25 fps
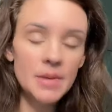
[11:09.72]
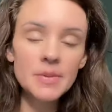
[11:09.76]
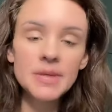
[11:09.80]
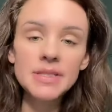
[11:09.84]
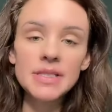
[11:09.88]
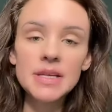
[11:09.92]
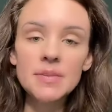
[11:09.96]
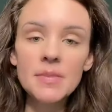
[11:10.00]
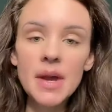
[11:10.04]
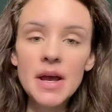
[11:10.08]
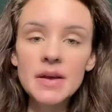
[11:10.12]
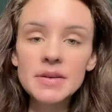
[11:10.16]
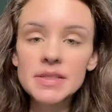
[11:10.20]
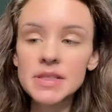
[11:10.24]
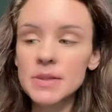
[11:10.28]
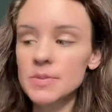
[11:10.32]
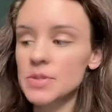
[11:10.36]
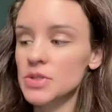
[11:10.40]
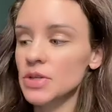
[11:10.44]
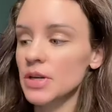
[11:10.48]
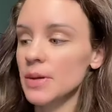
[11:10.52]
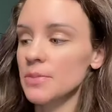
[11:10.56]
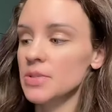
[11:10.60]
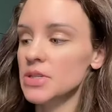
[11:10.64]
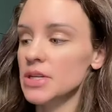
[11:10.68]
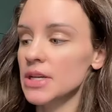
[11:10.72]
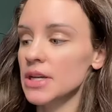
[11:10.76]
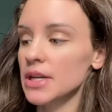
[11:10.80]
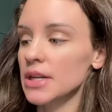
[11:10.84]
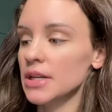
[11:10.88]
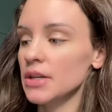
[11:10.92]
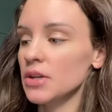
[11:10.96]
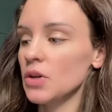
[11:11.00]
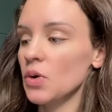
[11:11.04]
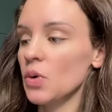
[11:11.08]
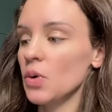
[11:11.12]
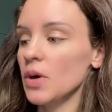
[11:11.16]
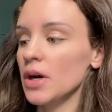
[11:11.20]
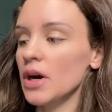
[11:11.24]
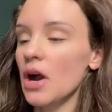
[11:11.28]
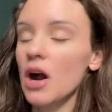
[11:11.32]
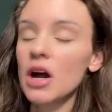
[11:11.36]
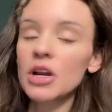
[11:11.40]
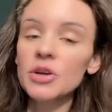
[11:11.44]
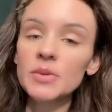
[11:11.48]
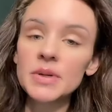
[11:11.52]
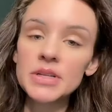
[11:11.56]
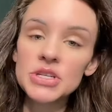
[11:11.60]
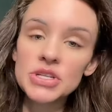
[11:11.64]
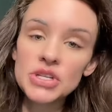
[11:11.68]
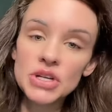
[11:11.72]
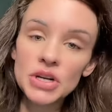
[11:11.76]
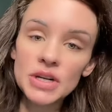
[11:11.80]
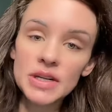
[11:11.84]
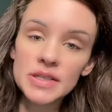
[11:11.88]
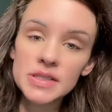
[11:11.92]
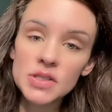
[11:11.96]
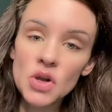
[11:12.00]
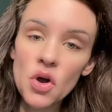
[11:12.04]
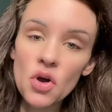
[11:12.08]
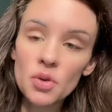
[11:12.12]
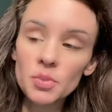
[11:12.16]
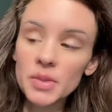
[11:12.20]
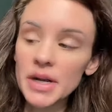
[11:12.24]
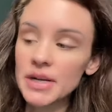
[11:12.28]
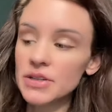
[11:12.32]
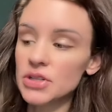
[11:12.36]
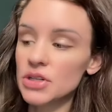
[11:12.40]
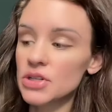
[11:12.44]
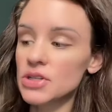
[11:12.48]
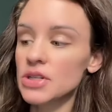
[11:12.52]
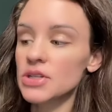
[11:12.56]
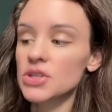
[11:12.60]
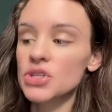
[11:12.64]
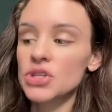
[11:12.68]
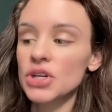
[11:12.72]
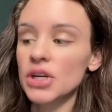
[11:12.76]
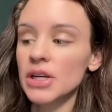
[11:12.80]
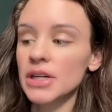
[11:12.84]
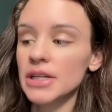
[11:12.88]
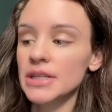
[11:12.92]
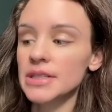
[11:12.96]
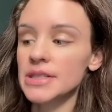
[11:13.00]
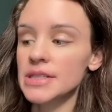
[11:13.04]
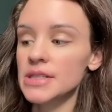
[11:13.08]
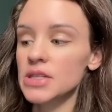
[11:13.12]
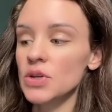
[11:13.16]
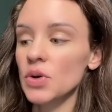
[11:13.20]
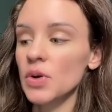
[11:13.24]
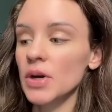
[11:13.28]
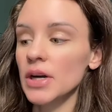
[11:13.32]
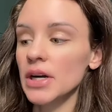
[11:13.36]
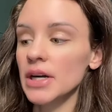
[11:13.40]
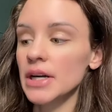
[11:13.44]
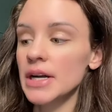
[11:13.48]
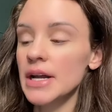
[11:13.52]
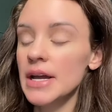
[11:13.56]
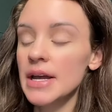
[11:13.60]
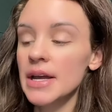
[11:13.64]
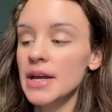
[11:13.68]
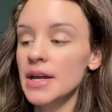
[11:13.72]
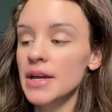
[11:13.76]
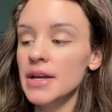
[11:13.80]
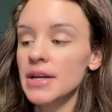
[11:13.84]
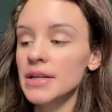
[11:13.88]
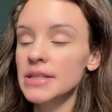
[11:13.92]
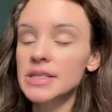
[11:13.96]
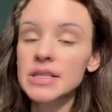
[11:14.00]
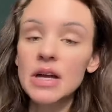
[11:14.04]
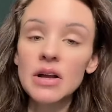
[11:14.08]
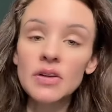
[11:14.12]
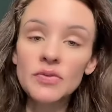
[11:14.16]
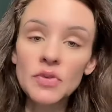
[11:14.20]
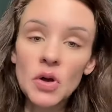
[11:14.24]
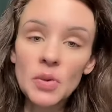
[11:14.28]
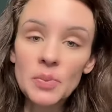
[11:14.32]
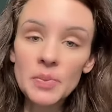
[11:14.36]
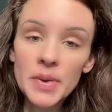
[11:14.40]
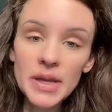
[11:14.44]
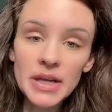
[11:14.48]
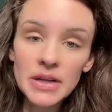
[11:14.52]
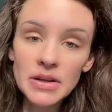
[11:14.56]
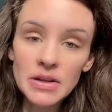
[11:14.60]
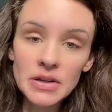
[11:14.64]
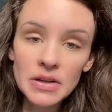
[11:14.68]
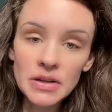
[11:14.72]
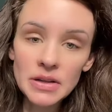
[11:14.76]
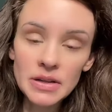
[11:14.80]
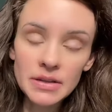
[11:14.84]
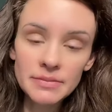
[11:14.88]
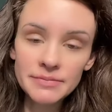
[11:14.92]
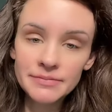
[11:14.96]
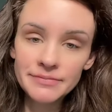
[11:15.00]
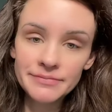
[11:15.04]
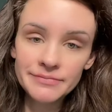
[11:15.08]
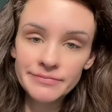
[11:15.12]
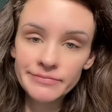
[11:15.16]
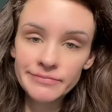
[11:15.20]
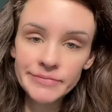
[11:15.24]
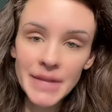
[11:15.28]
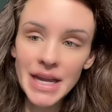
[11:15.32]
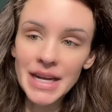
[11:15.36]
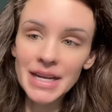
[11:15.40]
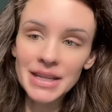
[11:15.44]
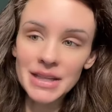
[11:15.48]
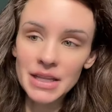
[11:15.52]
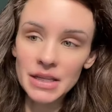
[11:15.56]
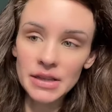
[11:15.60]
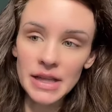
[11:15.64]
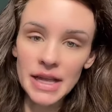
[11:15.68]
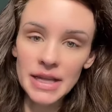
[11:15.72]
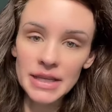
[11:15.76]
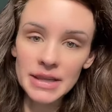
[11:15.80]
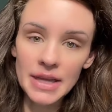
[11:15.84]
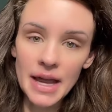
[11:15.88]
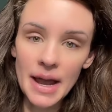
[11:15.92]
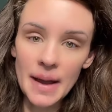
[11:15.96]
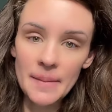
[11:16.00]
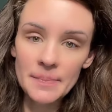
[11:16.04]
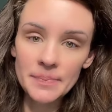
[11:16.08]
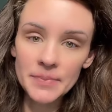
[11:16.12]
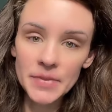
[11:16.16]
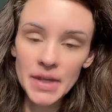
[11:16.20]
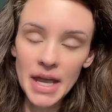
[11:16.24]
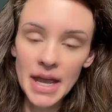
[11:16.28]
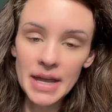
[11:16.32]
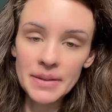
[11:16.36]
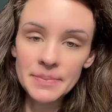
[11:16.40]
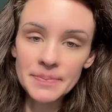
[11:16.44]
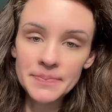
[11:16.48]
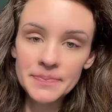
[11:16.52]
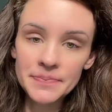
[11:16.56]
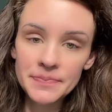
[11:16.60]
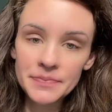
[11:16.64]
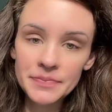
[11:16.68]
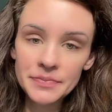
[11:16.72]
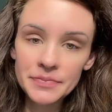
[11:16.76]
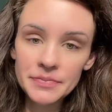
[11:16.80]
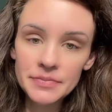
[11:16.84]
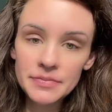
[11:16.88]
ABCmouse subscription, your auto insurance, home renters insurance, your cell phone bill, anything like that. Okay.